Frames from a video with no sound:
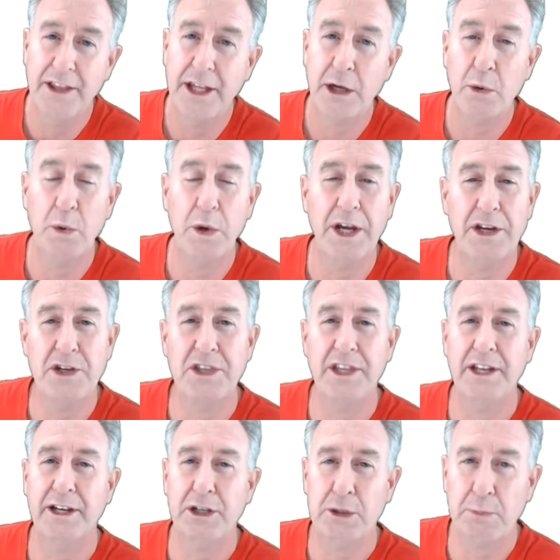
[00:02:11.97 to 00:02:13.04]
The equation
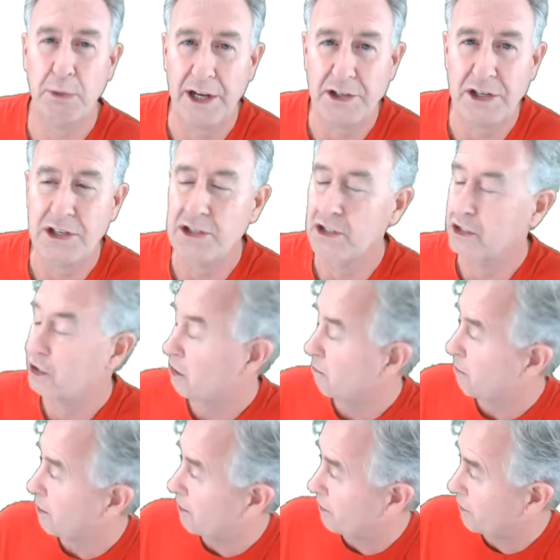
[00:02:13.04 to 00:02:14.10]
that expresses this
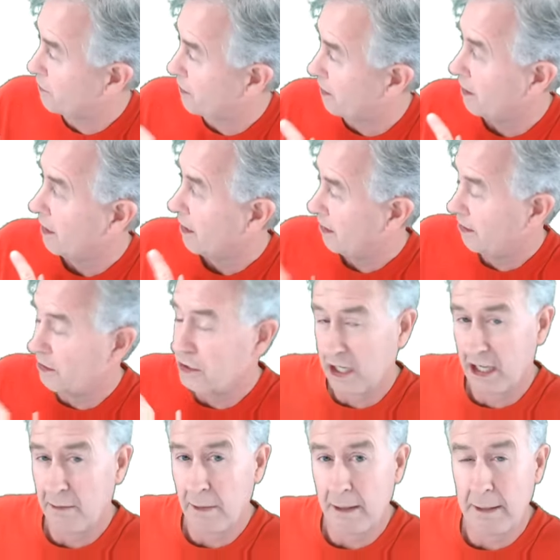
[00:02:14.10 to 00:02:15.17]
dependency
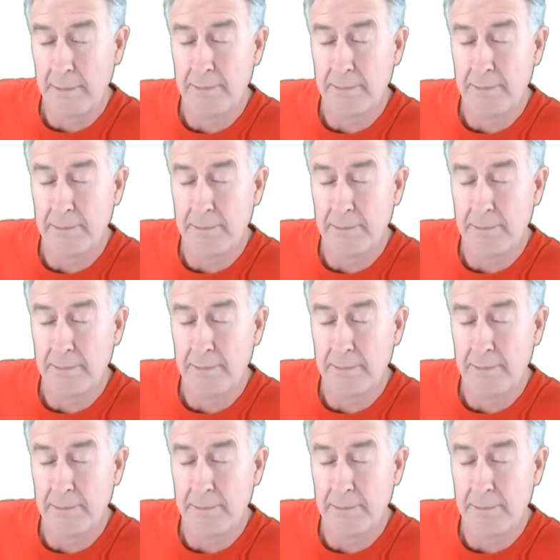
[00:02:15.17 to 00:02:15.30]
is